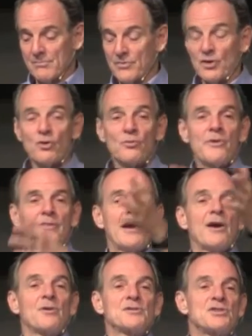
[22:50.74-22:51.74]
The only one
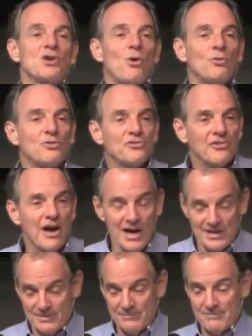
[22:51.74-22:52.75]
there is the older
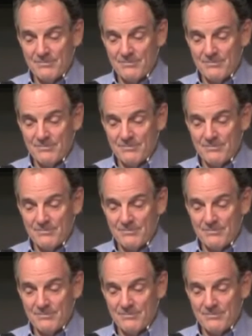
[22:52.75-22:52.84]
son.